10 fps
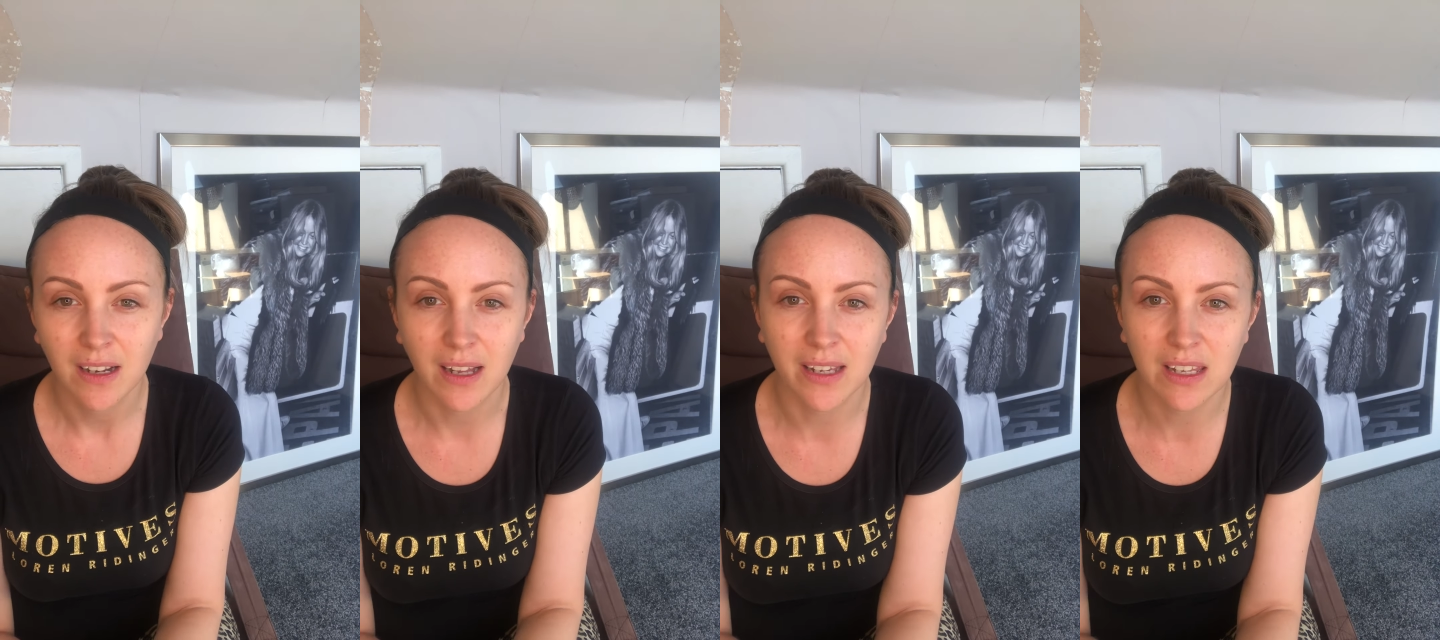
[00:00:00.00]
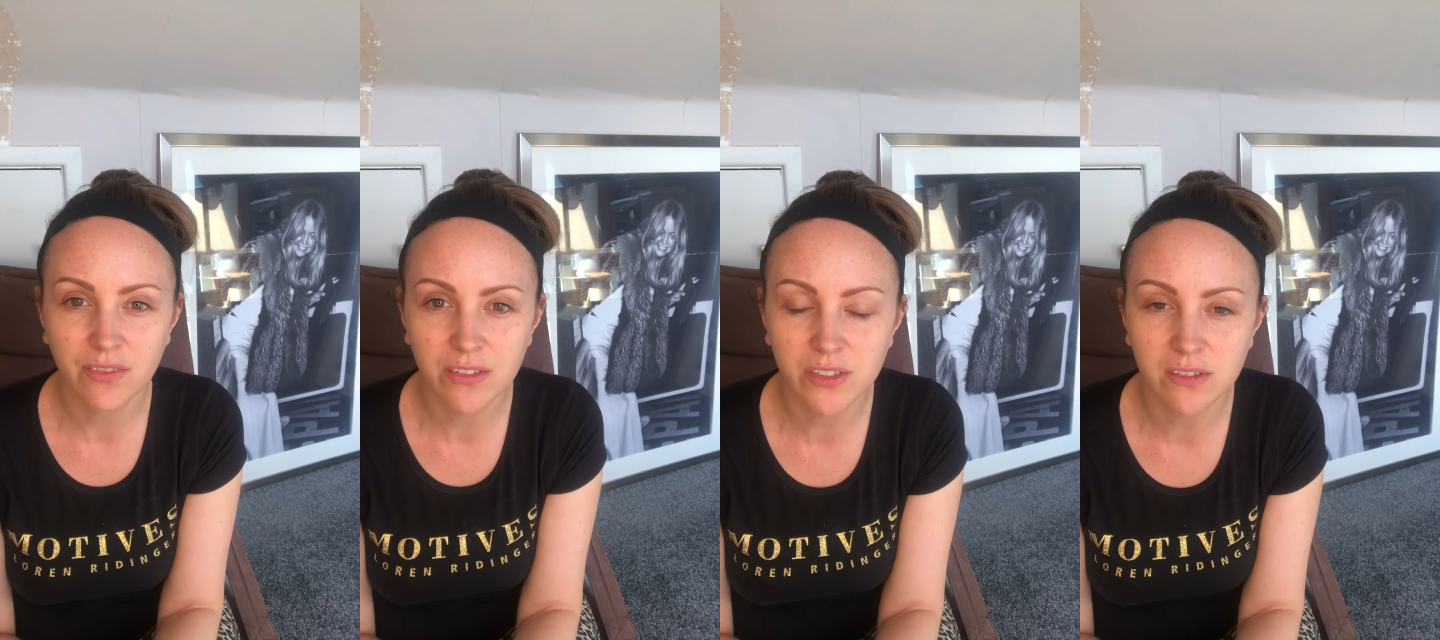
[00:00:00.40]
Like
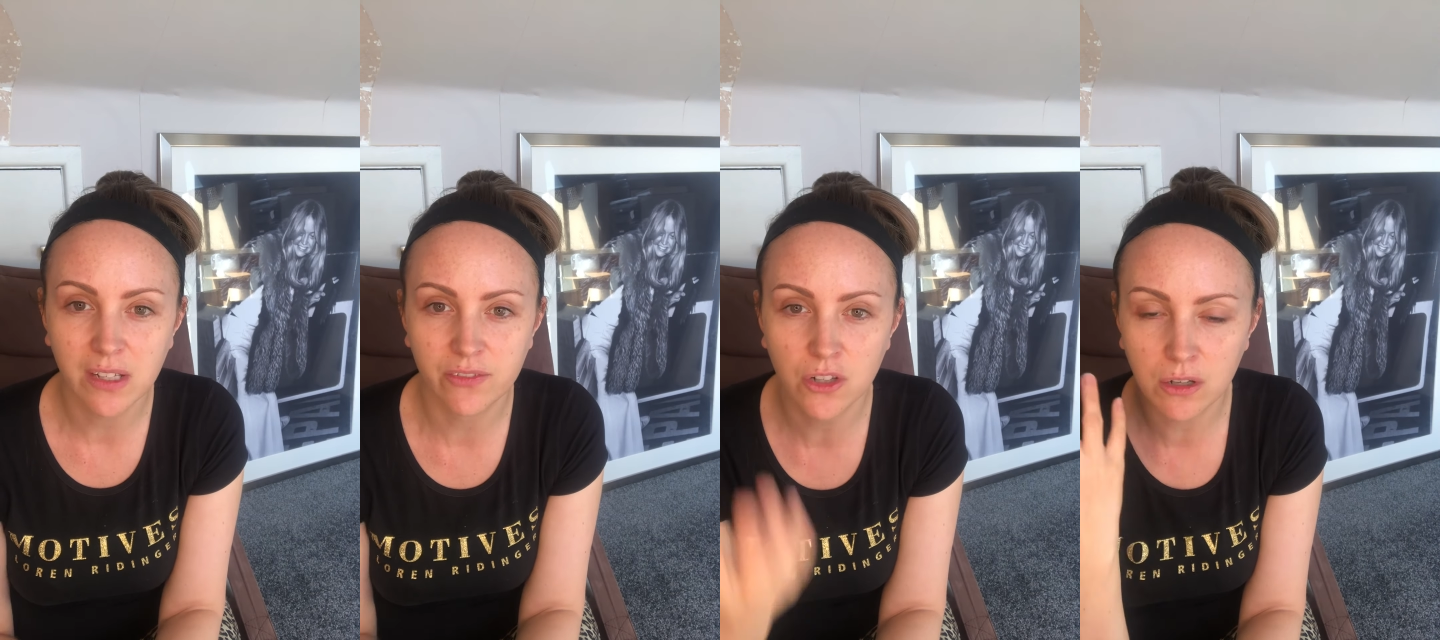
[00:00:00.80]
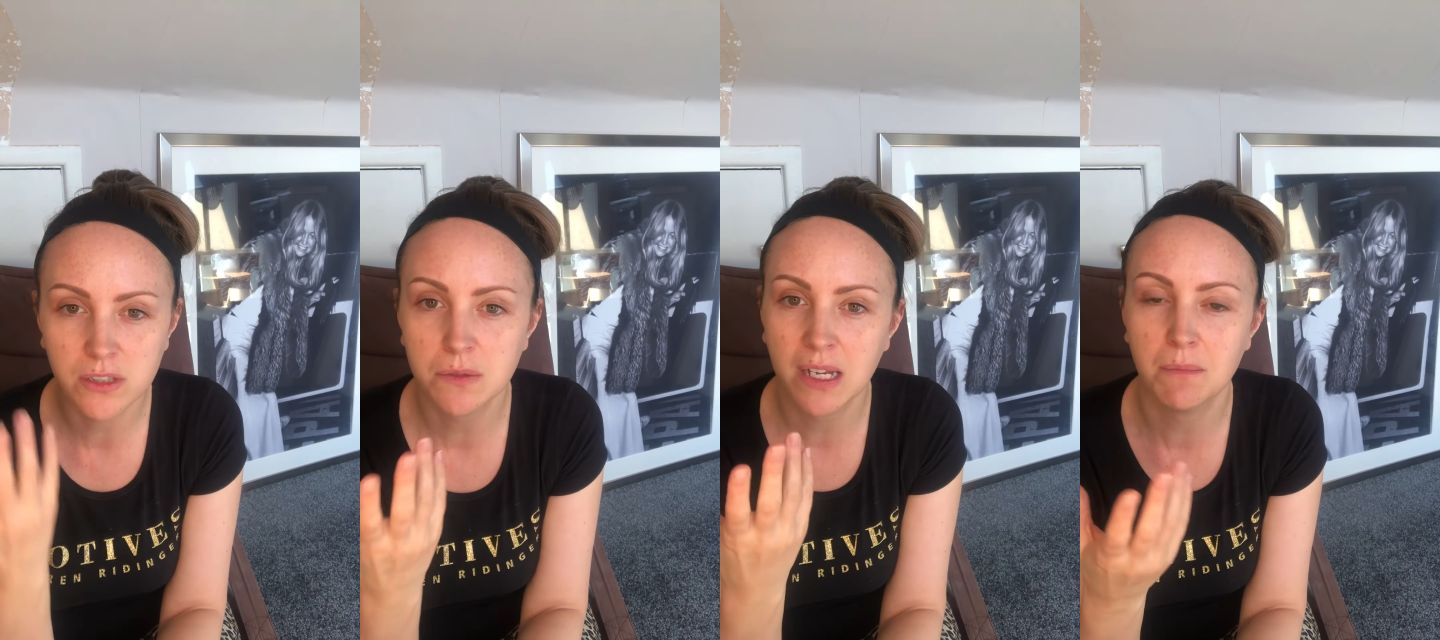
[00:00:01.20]
even if you're not
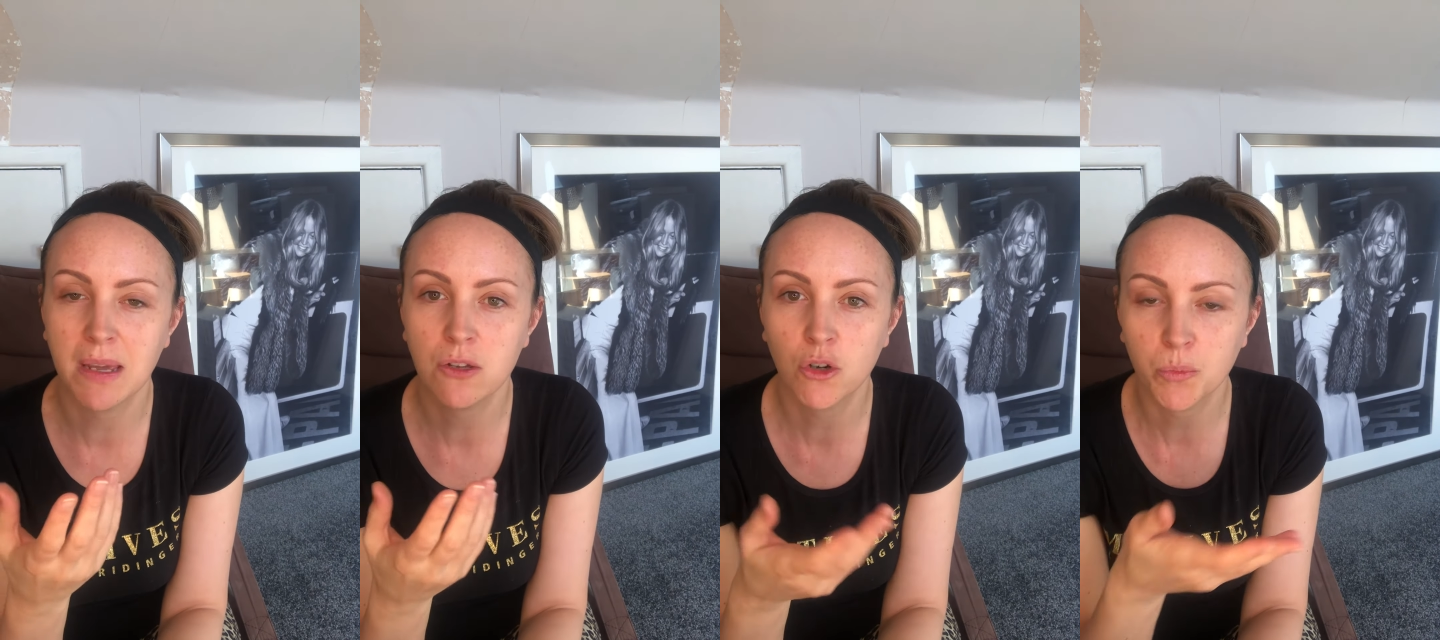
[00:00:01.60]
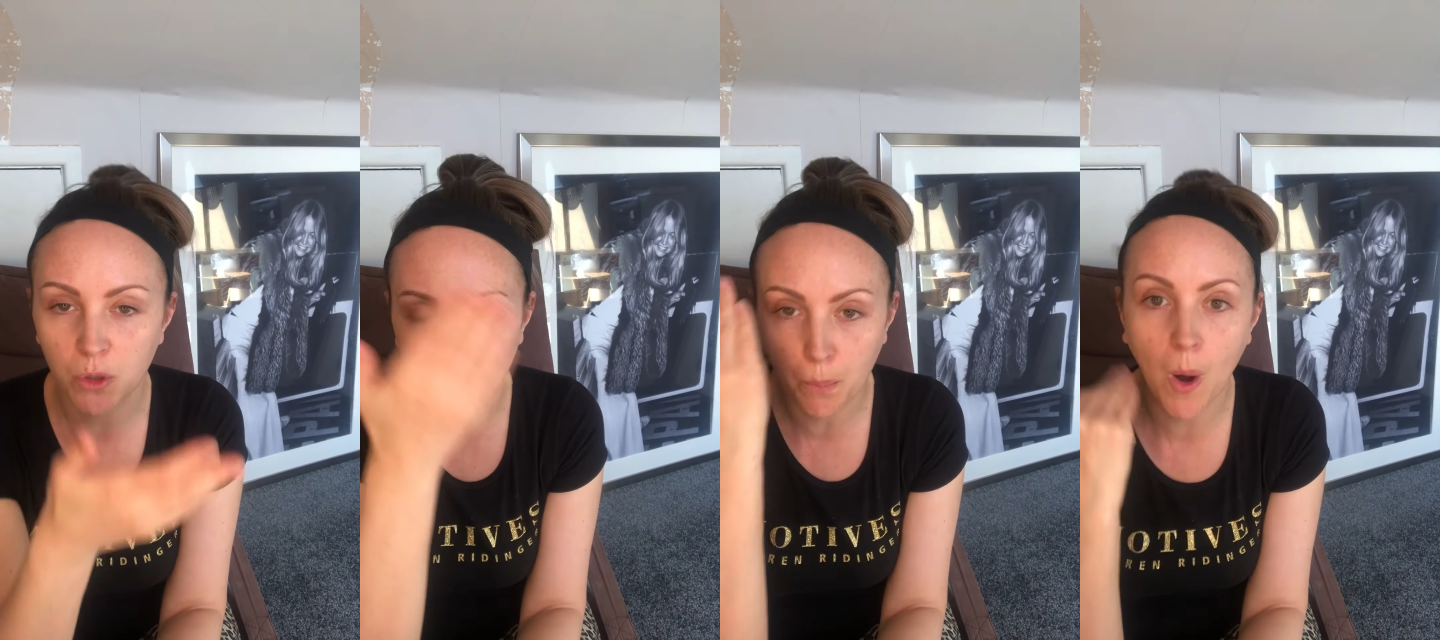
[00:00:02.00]
doing any makeup, you
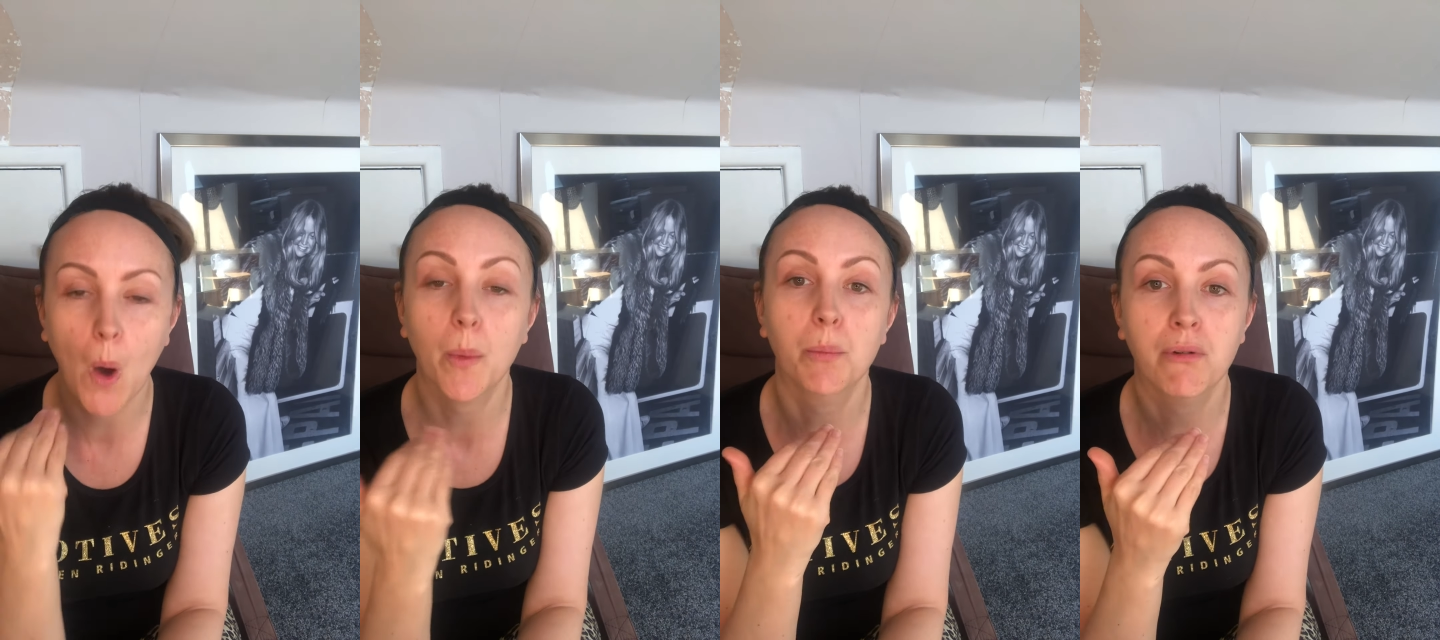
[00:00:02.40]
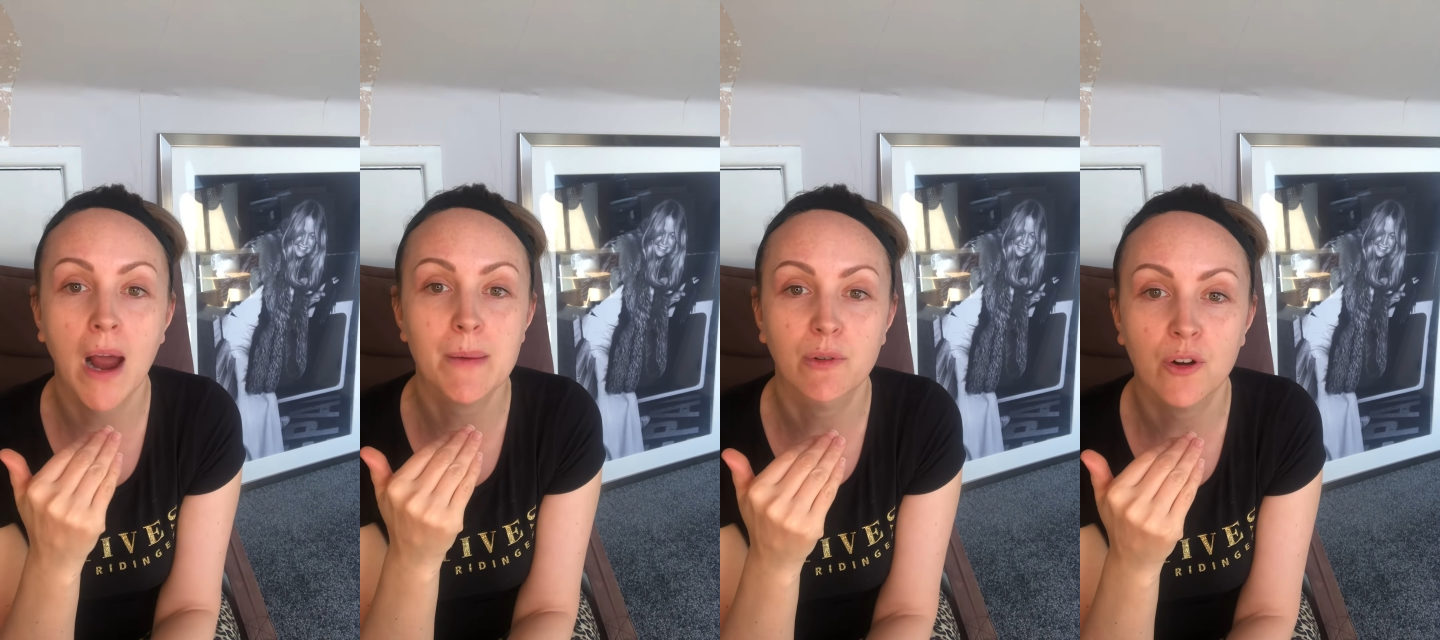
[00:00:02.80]
could pop a
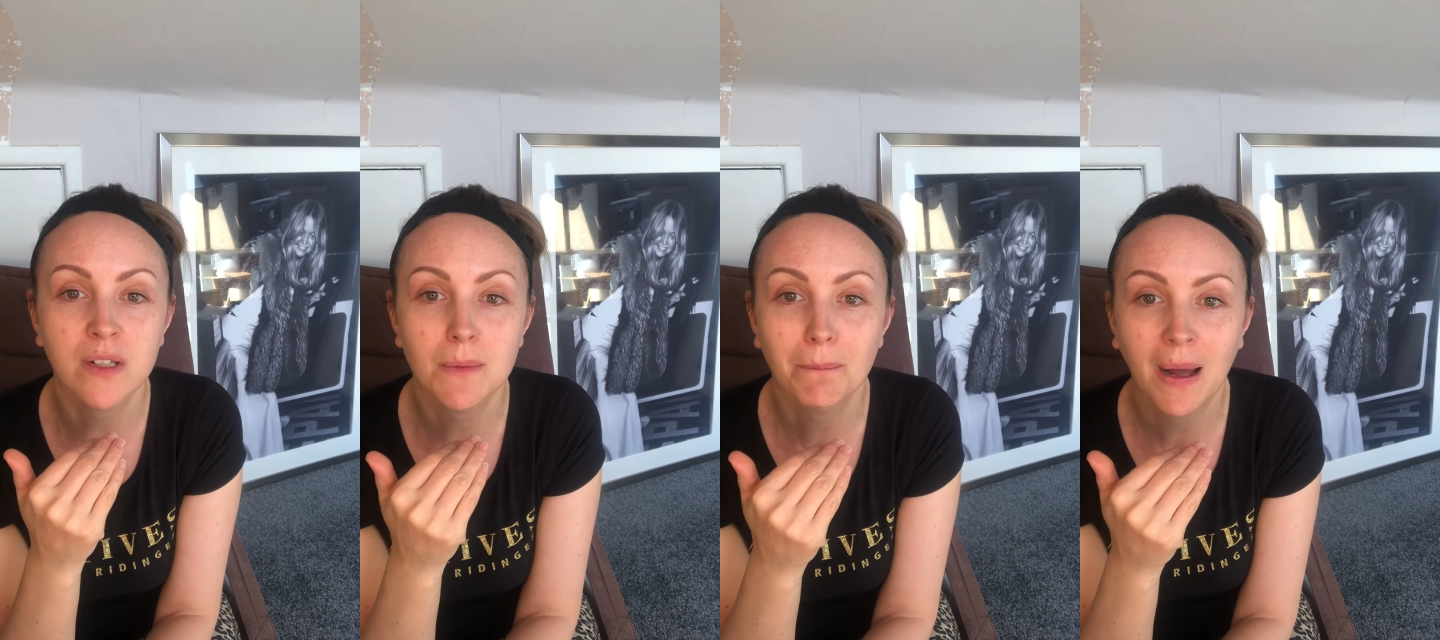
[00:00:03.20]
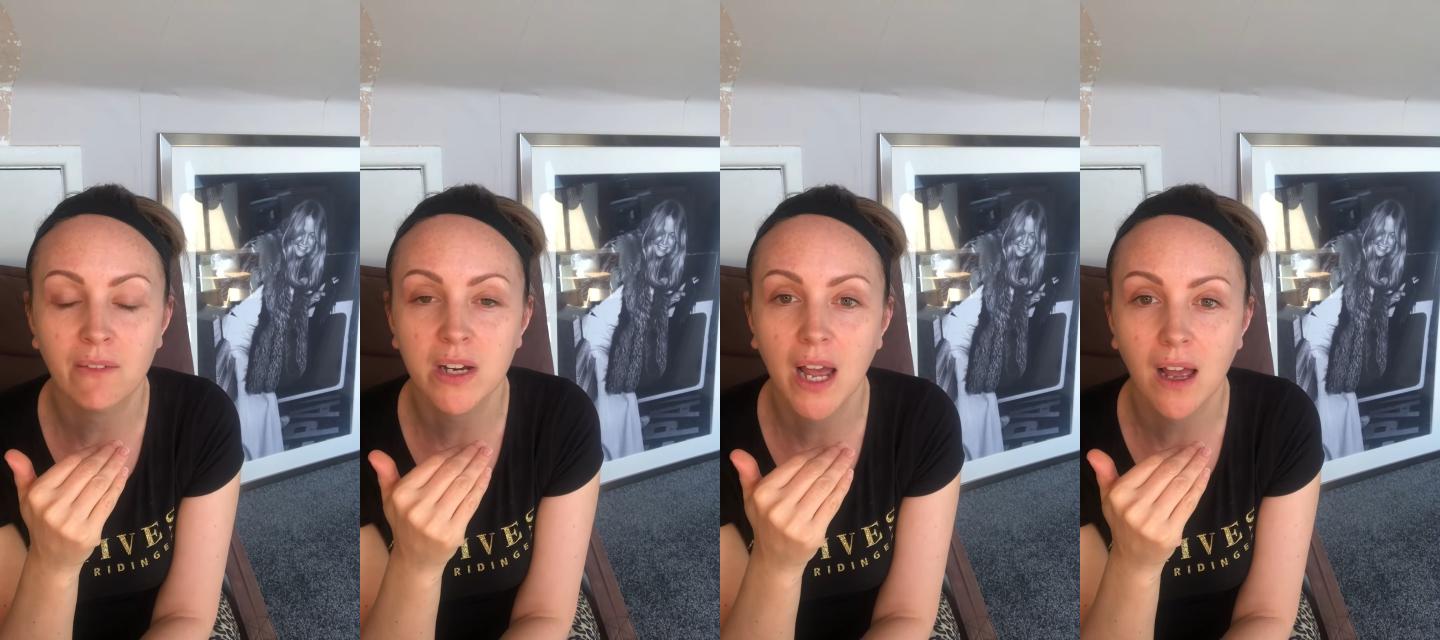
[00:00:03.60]
primer on as a
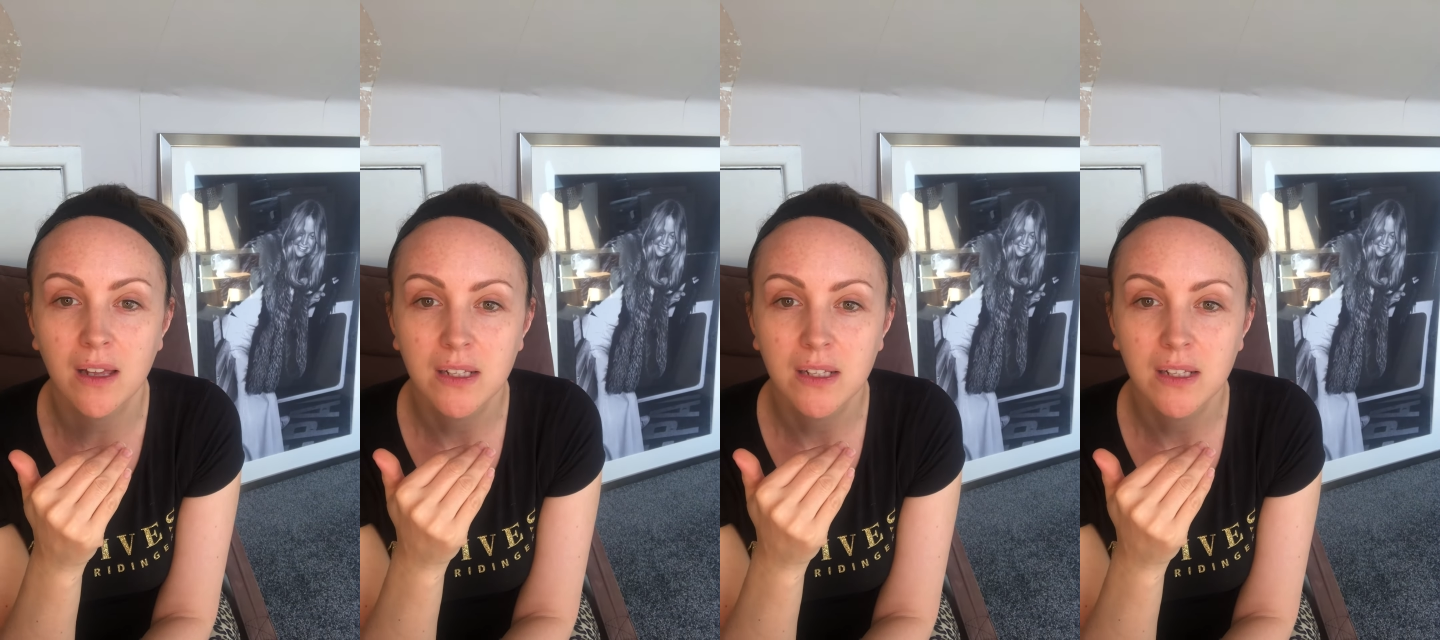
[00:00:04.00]
barrier.